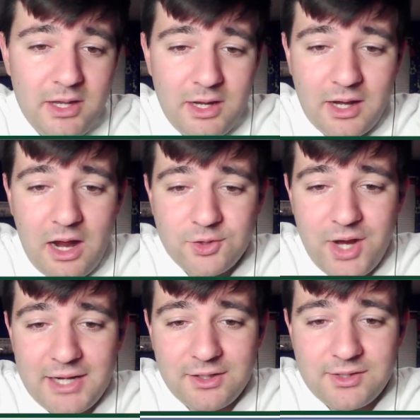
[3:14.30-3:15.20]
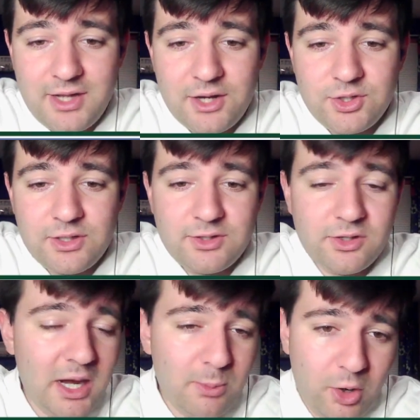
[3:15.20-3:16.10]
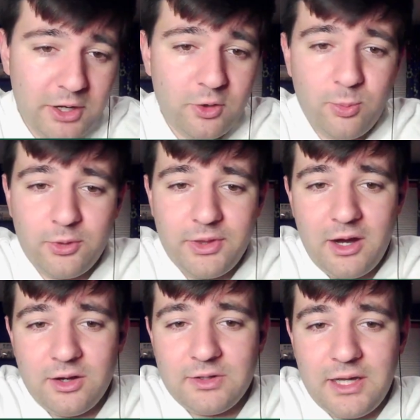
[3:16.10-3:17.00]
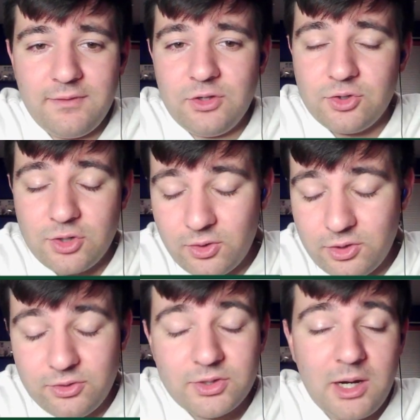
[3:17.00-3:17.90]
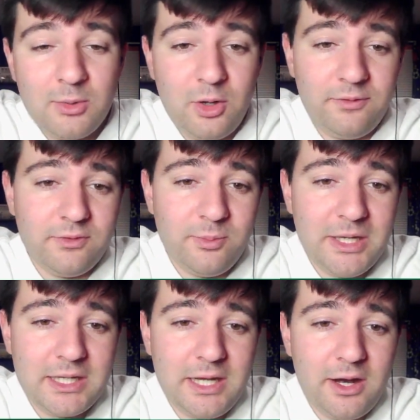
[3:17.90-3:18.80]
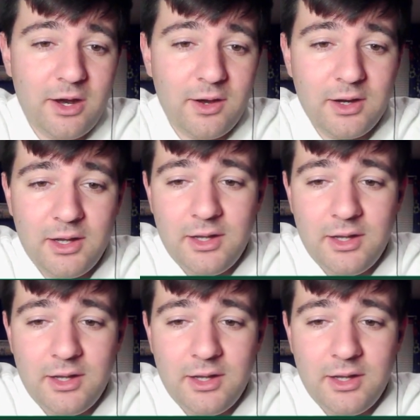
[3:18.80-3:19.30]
a contract extension. You still got Amari Cooper there. David Njoku's coming off of a big year.